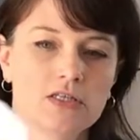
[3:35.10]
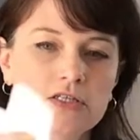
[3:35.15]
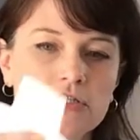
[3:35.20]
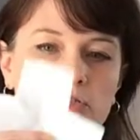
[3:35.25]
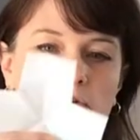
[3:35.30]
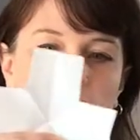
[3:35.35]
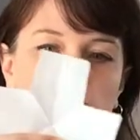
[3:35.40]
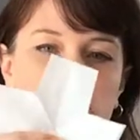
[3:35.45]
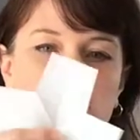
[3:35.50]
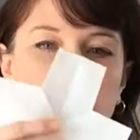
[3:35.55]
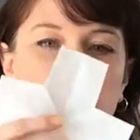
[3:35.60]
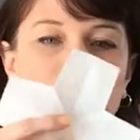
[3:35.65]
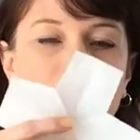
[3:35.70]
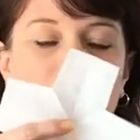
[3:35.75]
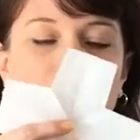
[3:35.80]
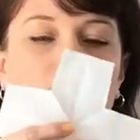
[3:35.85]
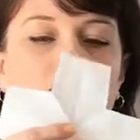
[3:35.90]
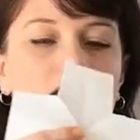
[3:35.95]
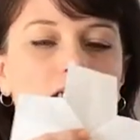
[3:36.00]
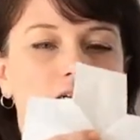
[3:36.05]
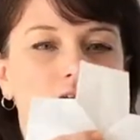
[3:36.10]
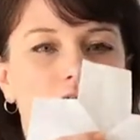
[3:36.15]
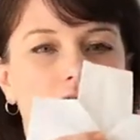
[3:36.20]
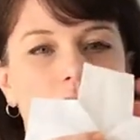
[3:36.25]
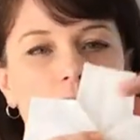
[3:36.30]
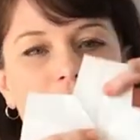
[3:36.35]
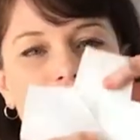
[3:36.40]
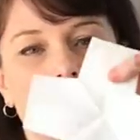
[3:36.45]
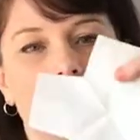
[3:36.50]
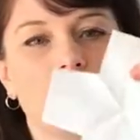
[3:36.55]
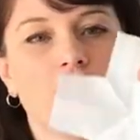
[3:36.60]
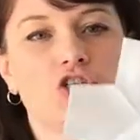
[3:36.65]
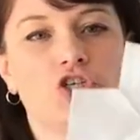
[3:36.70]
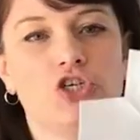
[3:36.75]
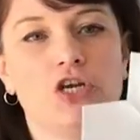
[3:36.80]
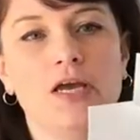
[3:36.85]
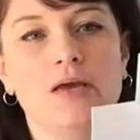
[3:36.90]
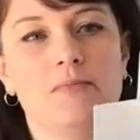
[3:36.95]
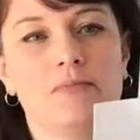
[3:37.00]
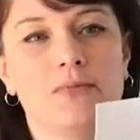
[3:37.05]
So it's a little better
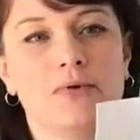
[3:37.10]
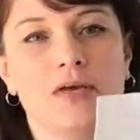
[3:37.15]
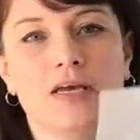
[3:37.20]
shape.